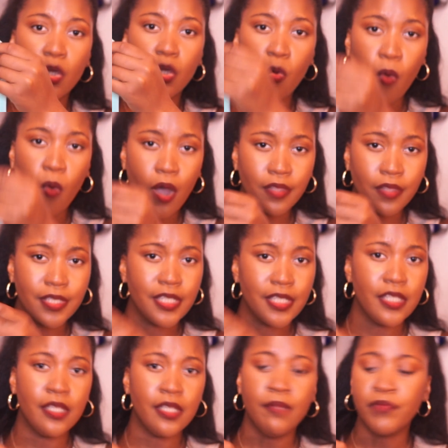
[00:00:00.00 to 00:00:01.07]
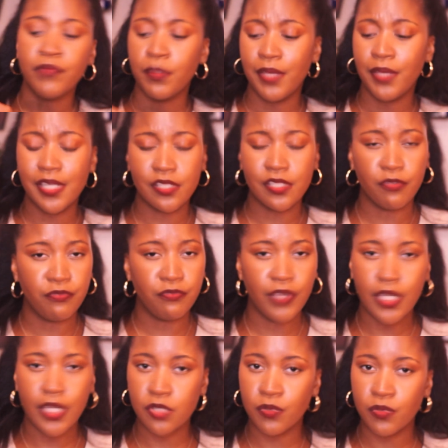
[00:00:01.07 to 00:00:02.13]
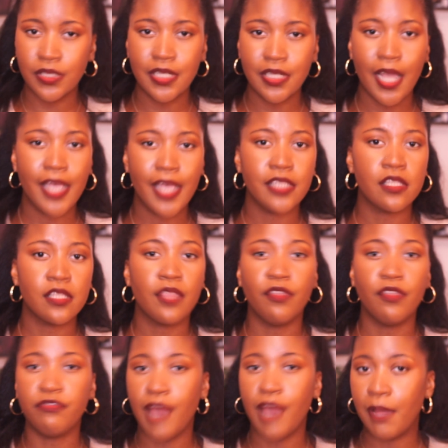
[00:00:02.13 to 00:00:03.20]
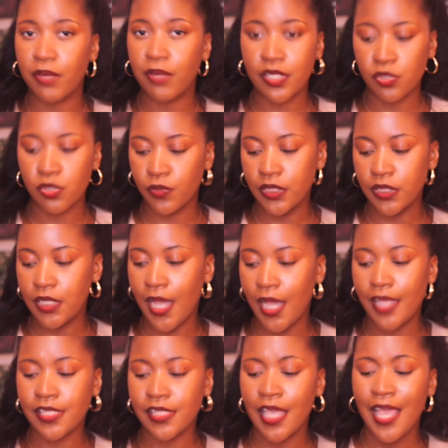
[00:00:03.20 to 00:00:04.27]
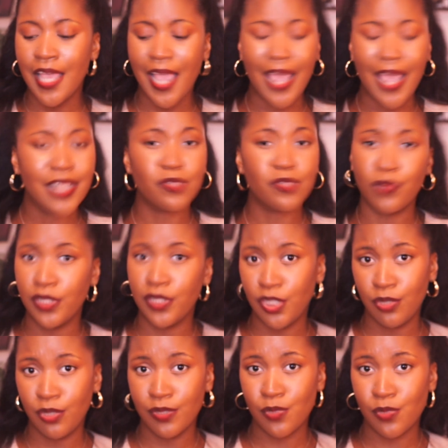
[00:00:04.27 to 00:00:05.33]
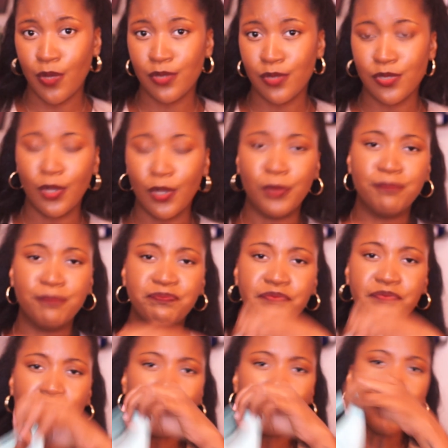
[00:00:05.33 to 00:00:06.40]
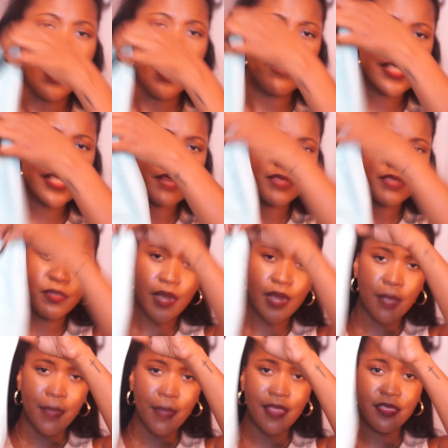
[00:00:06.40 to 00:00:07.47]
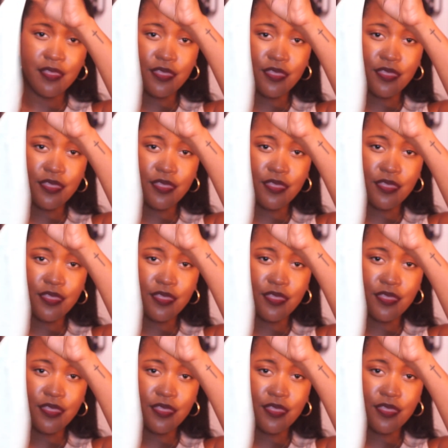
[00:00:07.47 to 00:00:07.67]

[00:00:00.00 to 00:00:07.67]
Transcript: the quality, because the fit is really nice, the fabric is really nice, and it's really cute as well. So I would definitely recommend